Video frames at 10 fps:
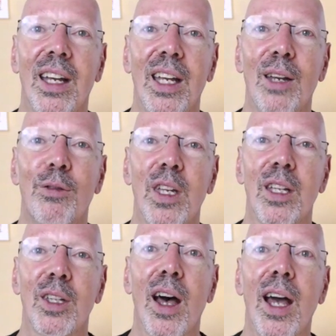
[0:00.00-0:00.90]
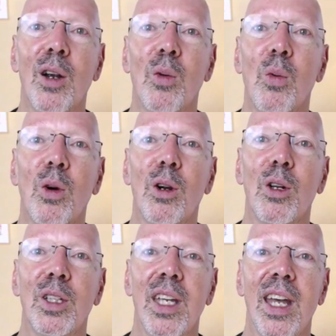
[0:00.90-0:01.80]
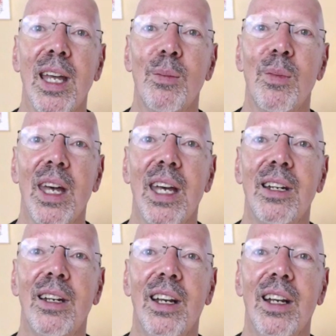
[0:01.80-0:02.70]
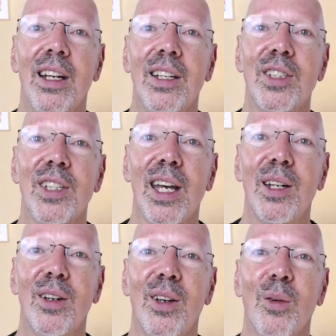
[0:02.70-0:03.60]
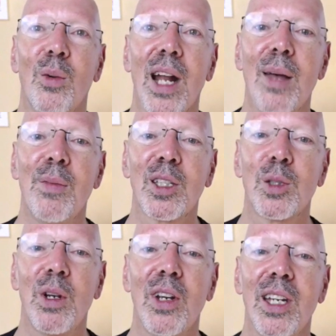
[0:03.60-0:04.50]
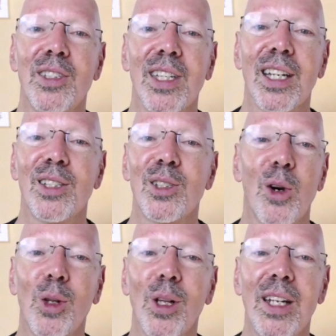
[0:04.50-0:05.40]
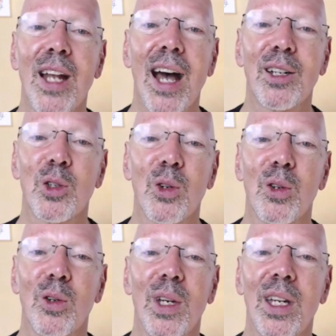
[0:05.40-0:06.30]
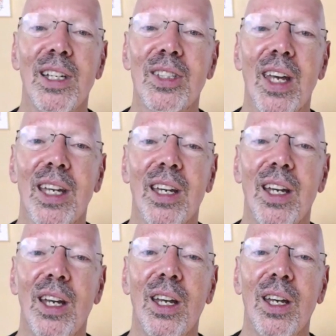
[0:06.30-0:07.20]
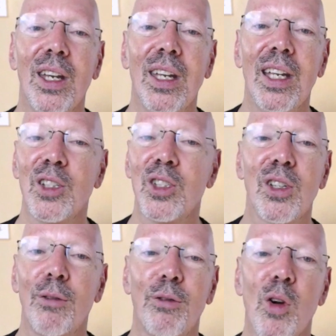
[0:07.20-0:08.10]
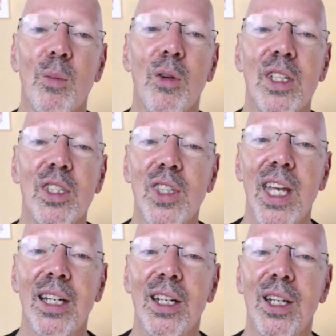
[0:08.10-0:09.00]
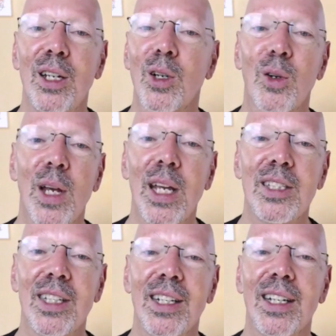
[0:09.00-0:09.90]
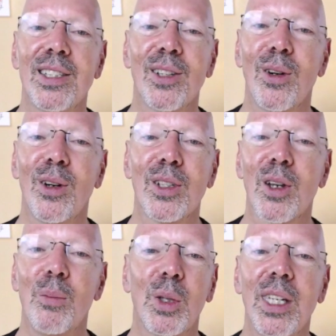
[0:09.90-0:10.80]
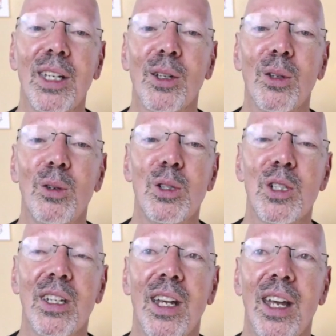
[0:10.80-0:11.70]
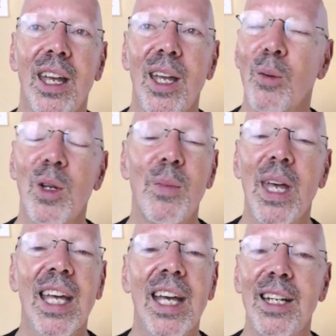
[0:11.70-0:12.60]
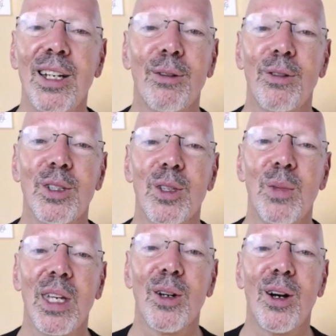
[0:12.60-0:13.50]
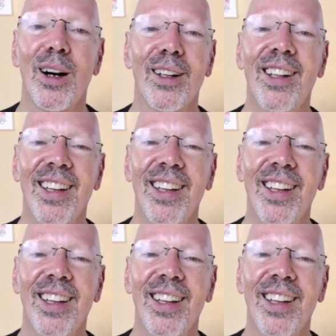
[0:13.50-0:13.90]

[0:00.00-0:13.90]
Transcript: if the entire world came and said, what I'm experiencing is totally not true and is like in a form of insanity or craziness or is a complete illusion, it wouldn't make any difference to me at all.